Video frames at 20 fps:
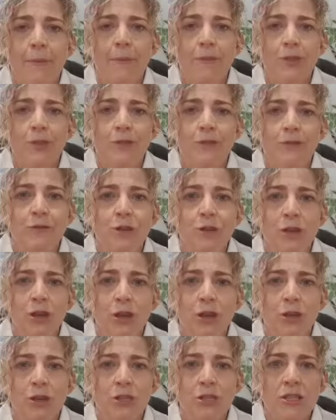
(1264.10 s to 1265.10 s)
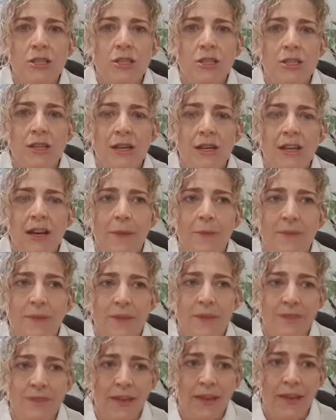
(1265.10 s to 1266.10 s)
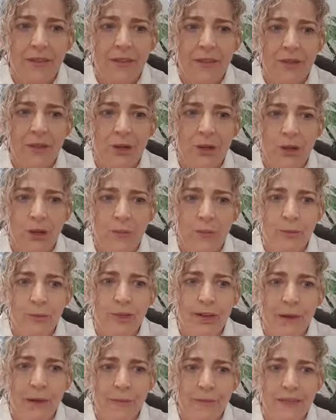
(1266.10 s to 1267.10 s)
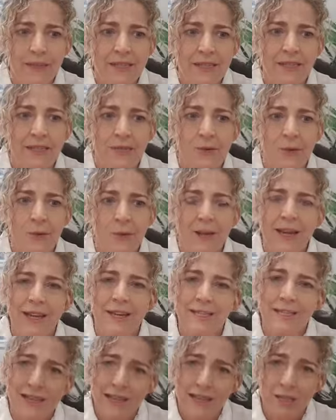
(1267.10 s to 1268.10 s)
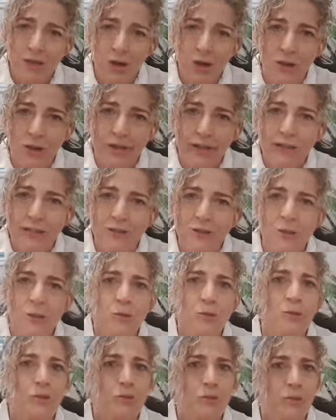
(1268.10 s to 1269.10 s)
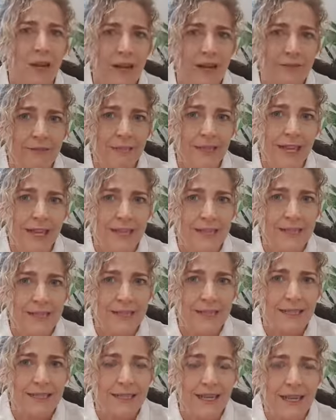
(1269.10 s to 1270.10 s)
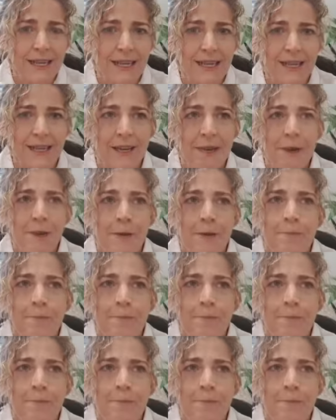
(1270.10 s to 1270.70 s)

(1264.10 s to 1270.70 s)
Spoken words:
You've got a couple of the other herbal companies that are around. Tea Tonic do a great relaxing tea.